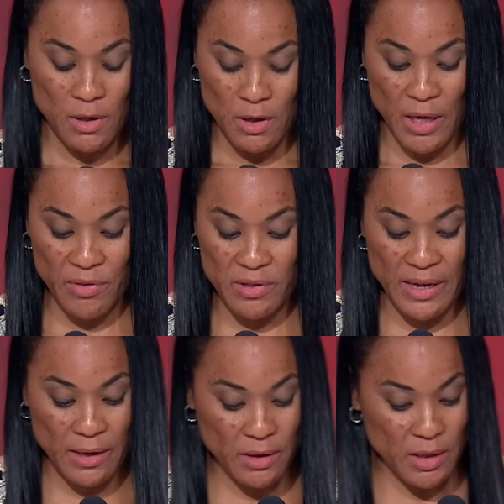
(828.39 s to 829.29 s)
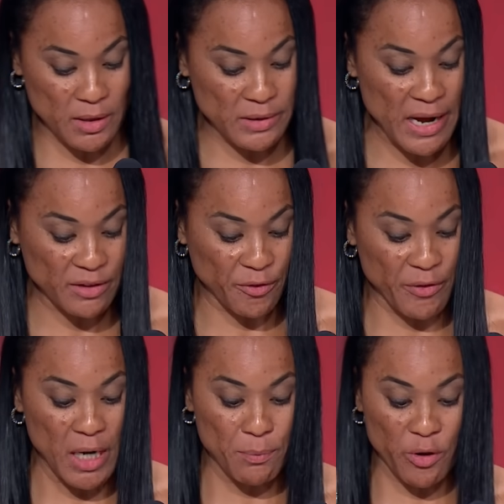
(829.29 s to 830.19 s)
Have to thank Dr.
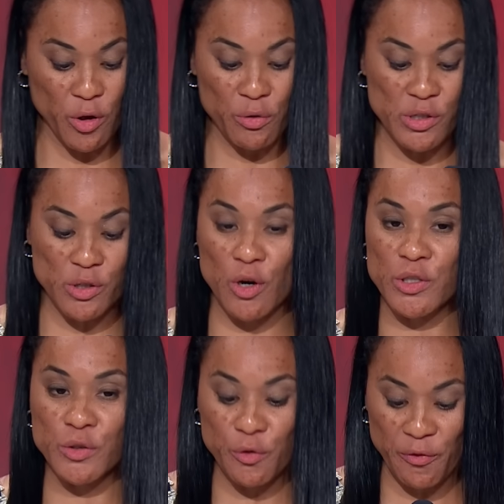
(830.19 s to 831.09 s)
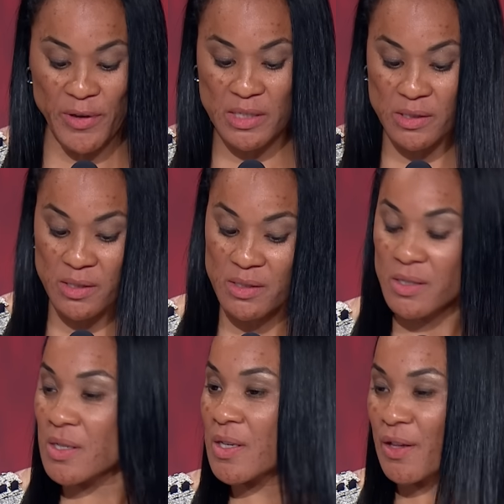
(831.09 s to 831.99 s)
Frank McHugh, the surgeon who fixed
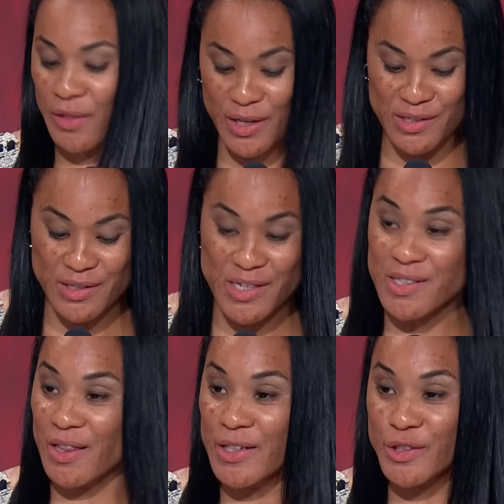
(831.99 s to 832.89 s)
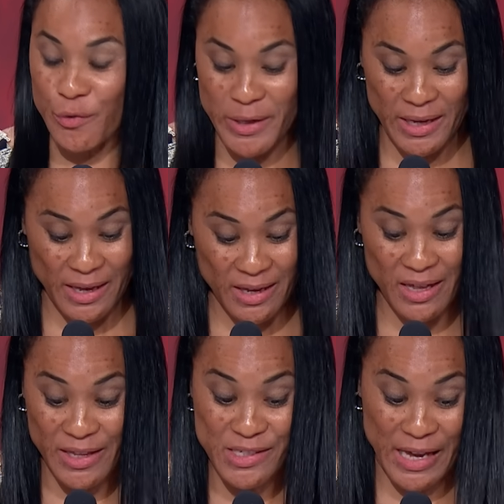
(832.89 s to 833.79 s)
these knees at
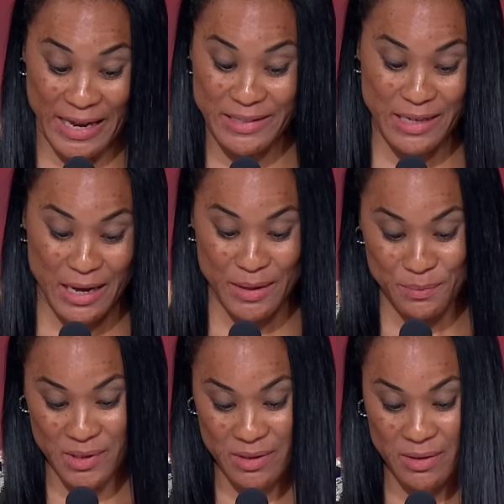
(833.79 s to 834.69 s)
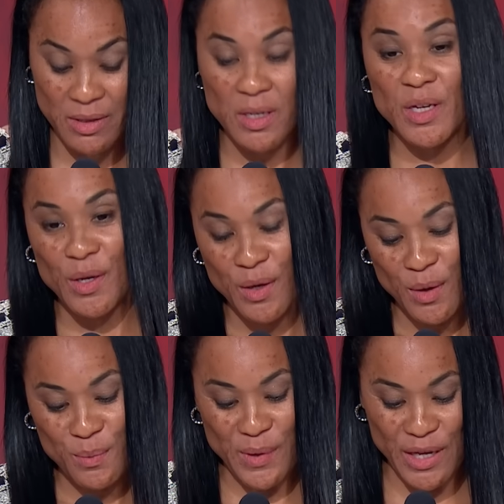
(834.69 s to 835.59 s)
least eight times.
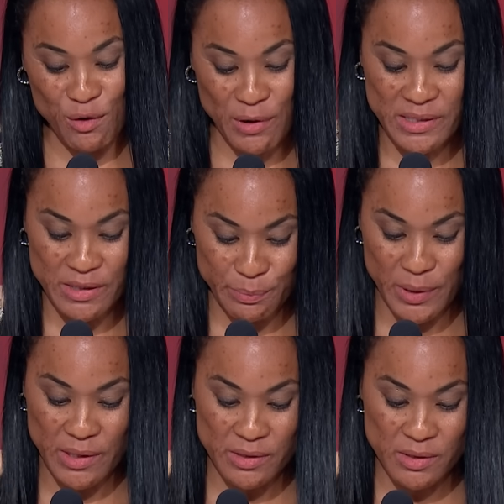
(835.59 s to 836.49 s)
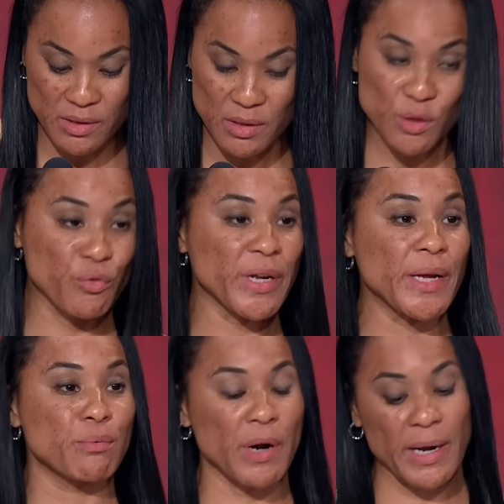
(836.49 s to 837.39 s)
May he rest in peace. Renee
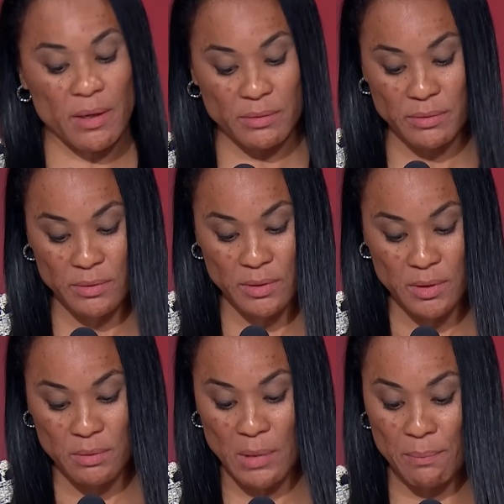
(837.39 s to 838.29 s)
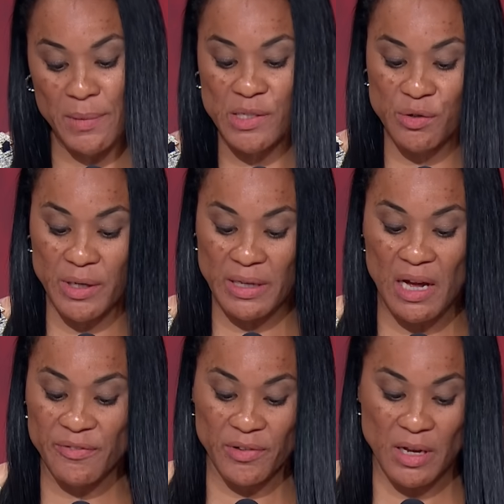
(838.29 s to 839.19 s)
Brown, my mentor and
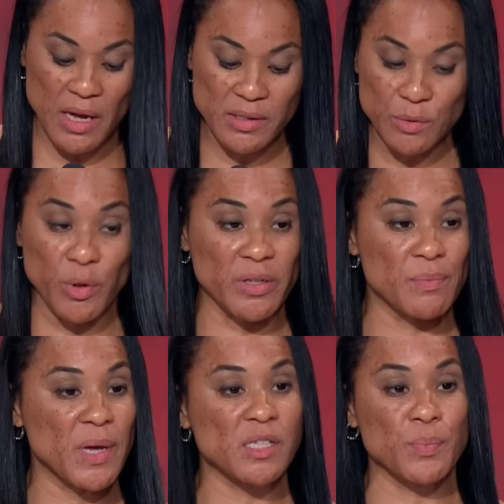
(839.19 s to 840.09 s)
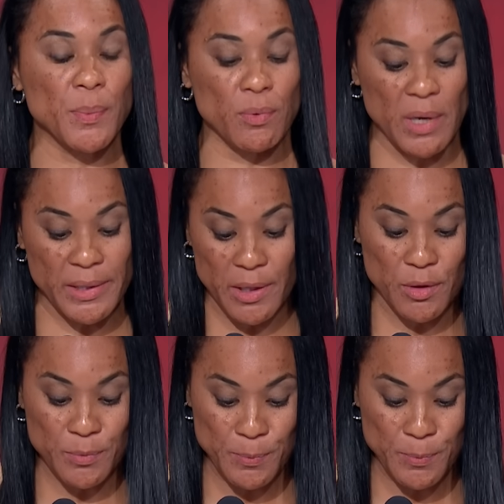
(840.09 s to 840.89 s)
confidant and one of the best people I know.